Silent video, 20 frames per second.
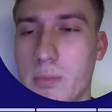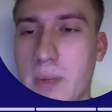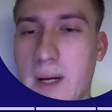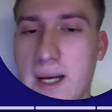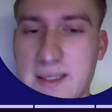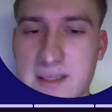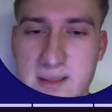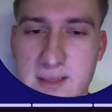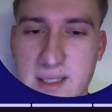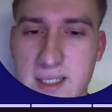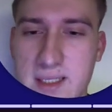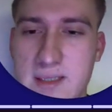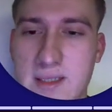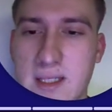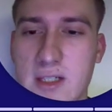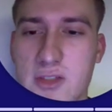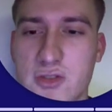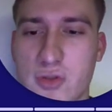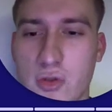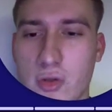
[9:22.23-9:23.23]
the data,
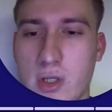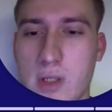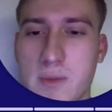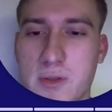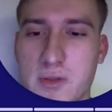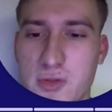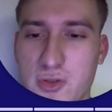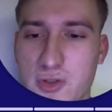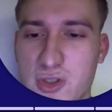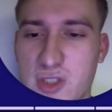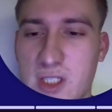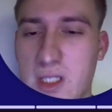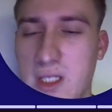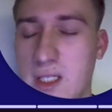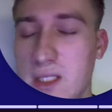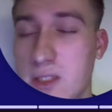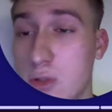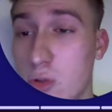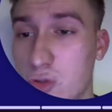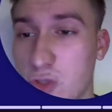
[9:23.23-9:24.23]
so you're able to
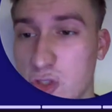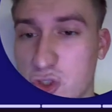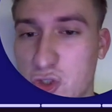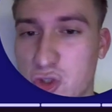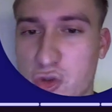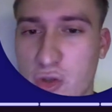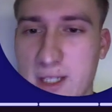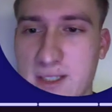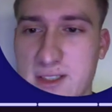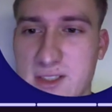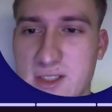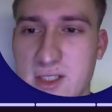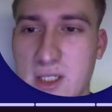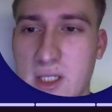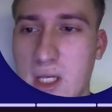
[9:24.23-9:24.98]
notice trends,